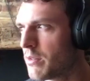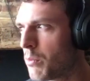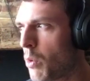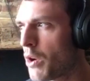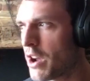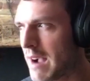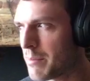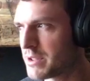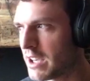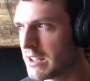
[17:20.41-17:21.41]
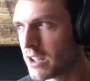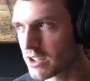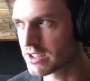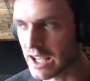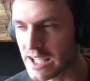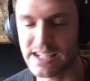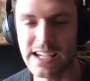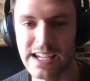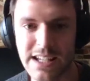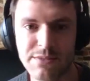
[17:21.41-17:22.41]
our appetite looks like,
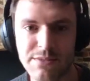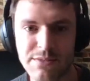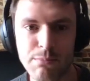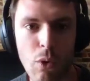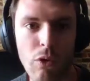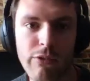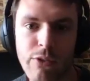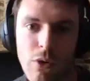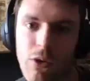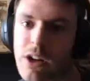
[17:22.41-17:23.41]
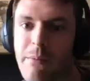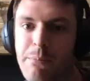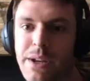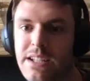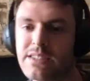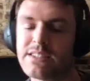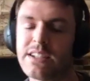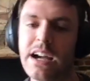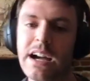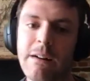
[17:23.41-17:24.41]
it's more for companies
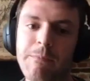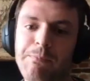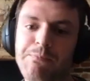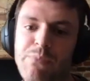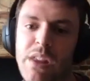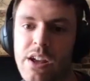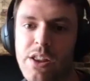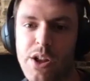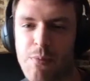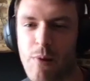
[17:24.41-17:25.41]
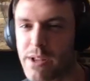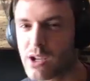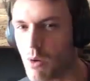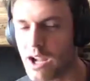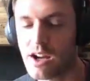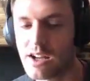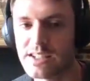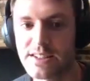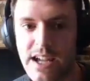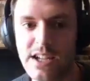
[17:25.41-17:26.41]
that are probably quite earlier
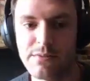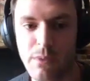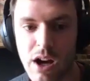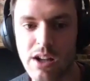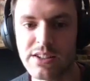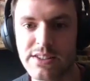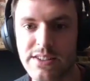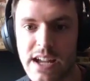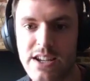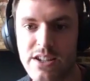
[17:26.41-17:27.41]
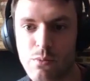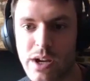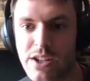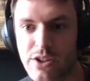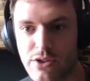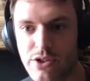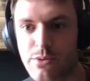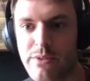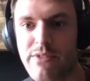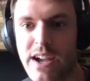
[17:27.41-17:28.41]
stage than we're used
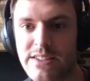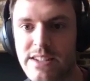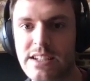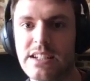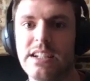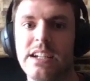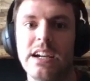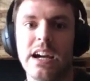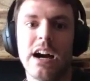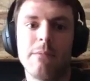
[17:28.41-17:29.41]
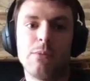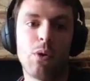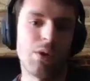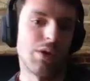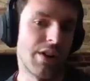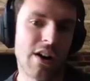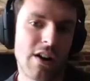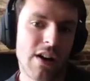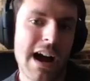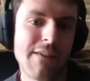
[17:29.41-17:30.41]
to investing, or than our
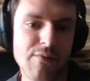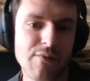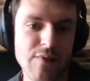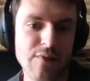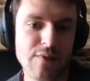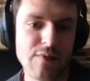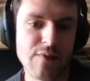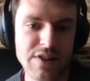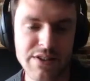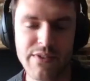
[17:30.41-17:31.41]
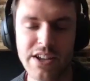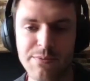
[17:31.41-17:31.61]
average investment is. So